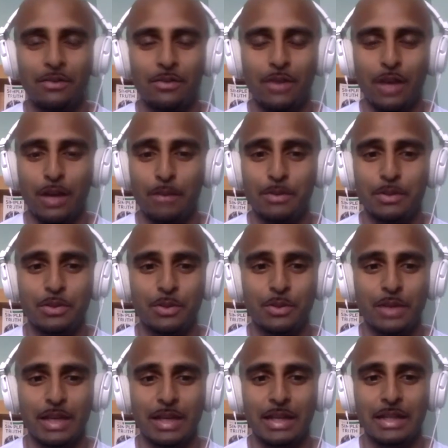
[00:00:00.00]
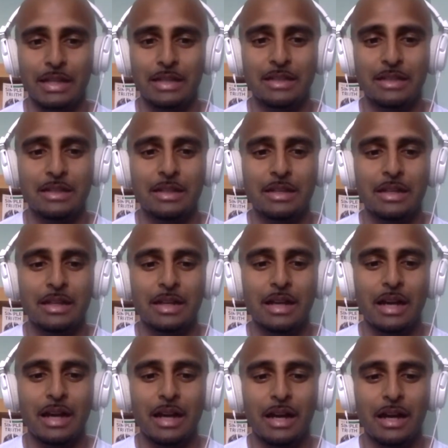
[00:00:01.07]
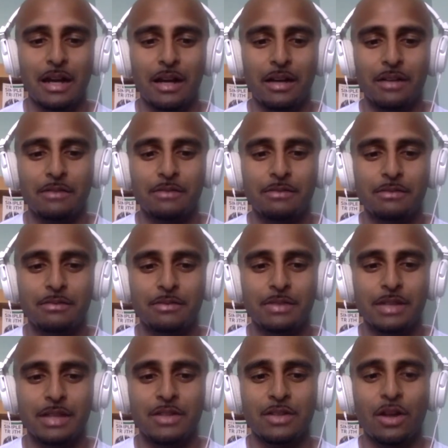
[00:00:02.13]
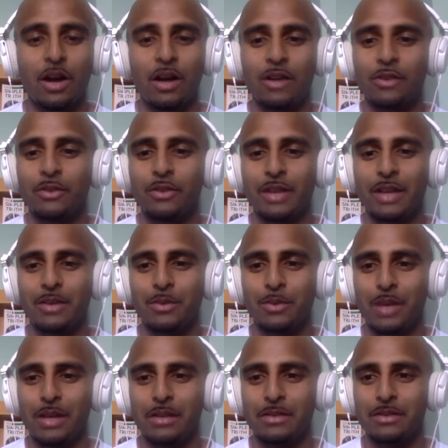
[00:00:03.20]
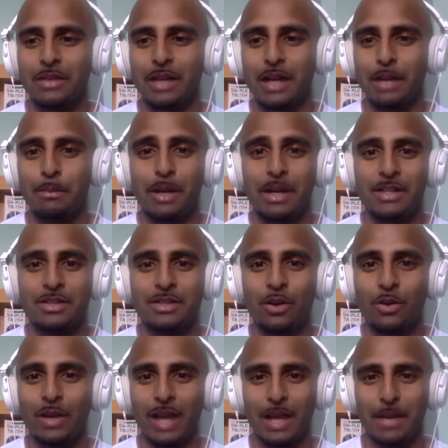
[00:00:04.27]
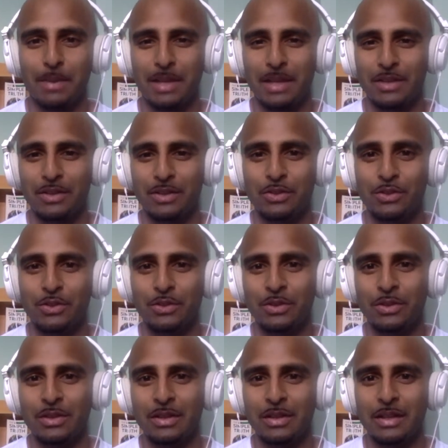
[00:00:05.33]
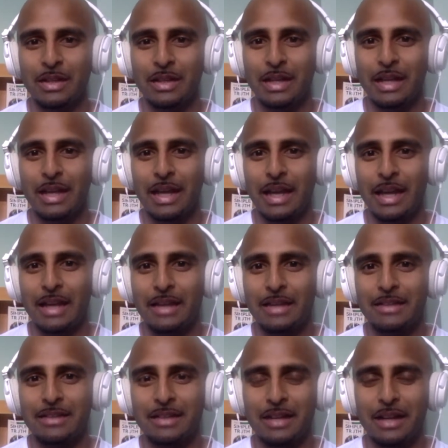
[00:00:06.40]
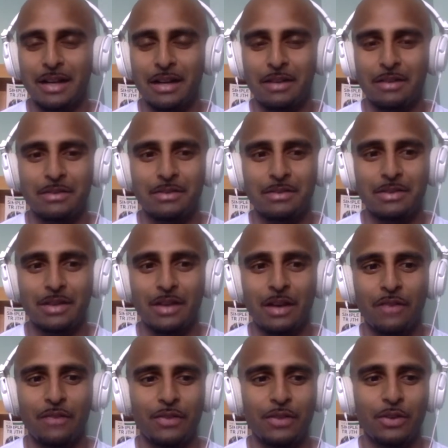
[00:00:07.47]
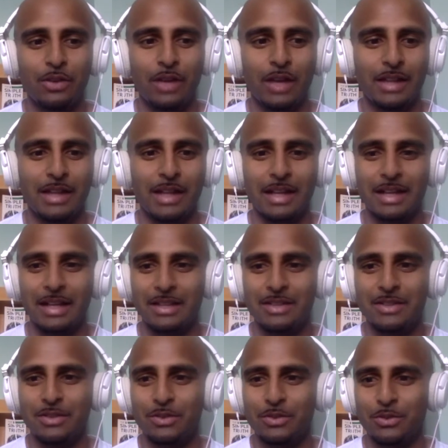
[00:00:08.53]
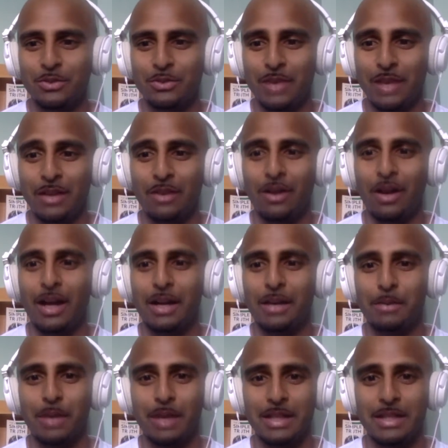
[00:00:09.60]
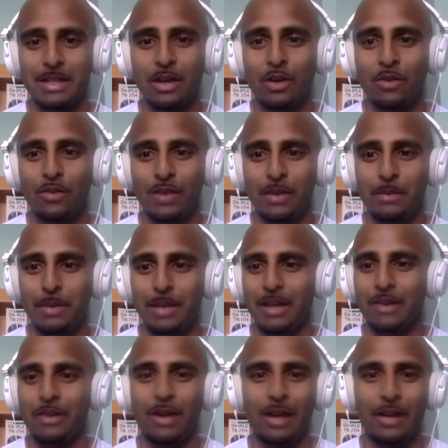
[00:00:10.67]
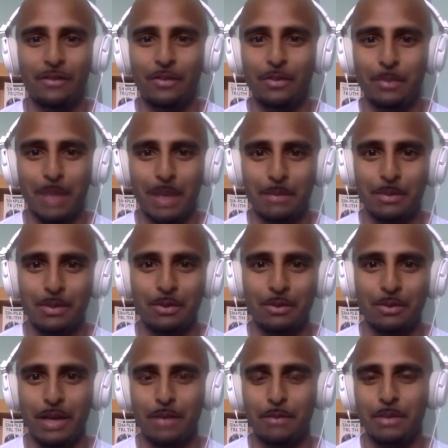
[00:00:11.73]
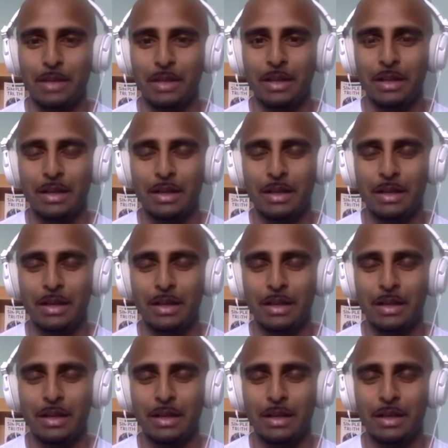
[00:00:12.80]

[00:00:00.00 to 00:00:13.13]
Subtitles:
I'm doing is honoring what my soul came here to do, and I feel like that is to enlighten myself and be a light for people around me.